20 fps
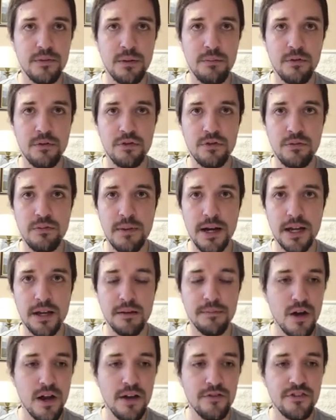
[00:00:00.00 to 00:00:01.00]
amount of
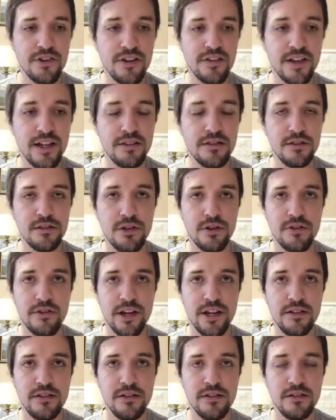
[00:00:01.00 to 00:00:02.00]
money. After that, you
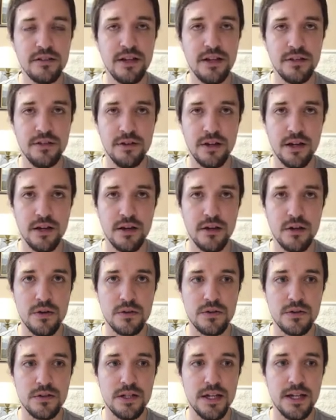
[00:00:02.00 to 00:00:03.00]
create it and you can
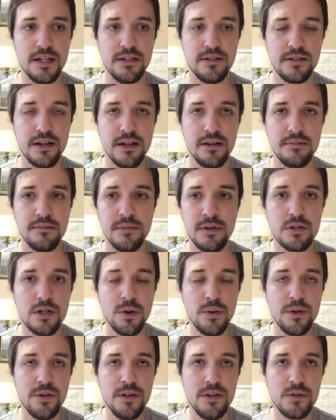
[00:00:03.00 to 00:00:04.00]
close it anytime.
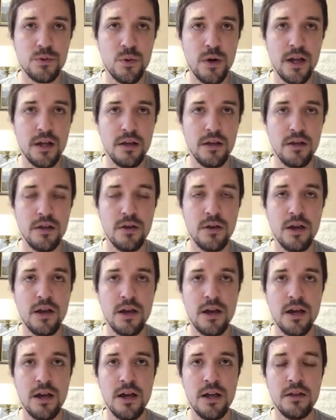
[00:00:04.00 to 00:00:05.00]
So in this way, you
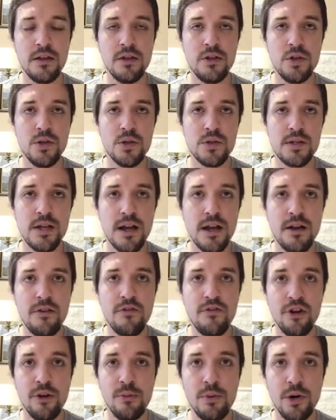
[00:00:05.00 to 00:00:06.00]
can use a
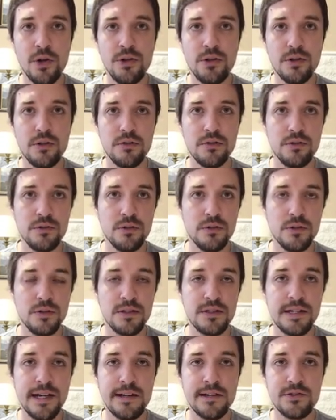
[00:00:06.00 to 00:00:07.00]
free bot to
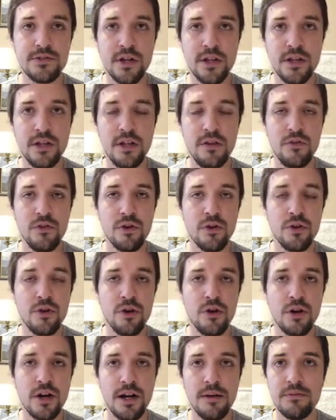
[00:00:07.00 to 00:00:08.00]
start trading if you
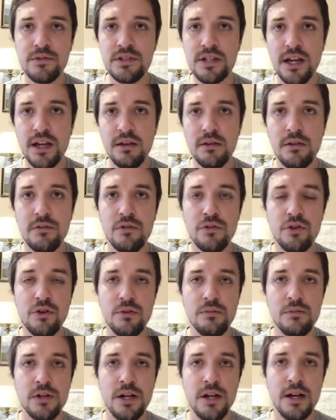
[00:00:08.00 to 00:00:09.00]
don't have time, if you
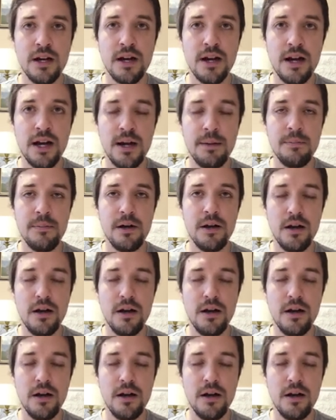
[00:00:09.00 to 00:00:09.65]
don't have